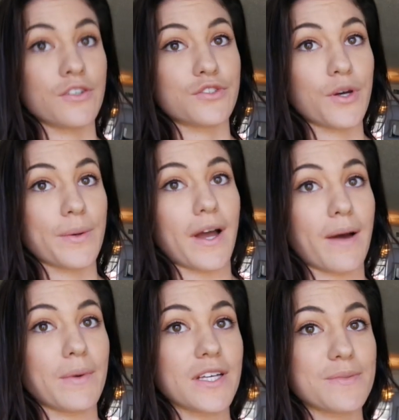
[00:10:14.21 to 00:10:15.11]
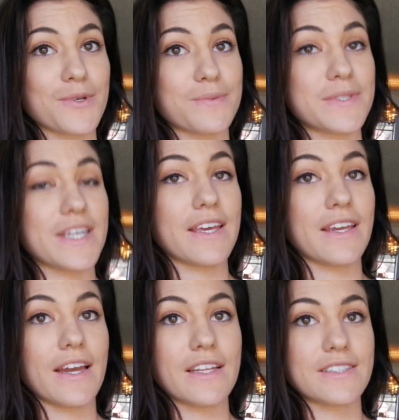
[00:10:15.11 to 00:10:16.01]
So yeah, I'm not supposed to be
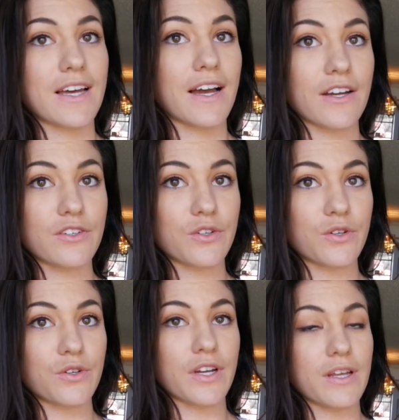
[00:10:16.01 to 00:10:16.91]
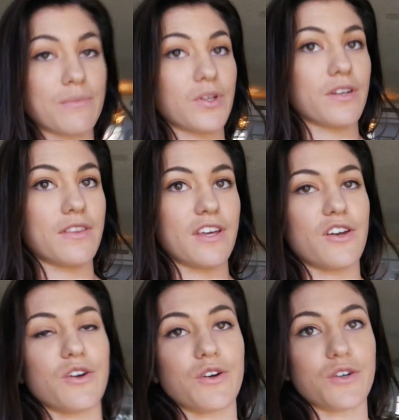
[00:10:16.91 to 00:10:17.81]
taking any Tylenol, any blood
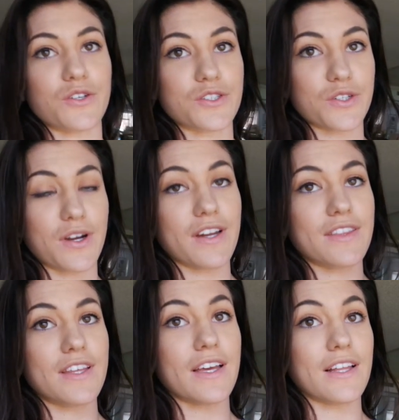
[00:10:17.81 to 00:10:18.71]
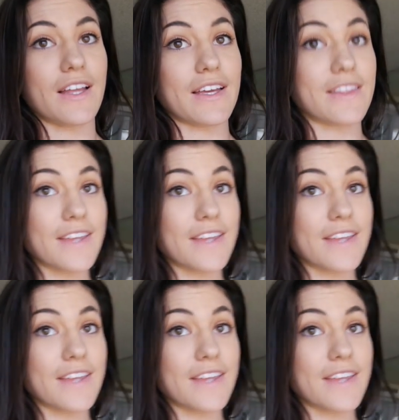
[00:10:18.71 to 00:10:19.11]
thinners, or anything like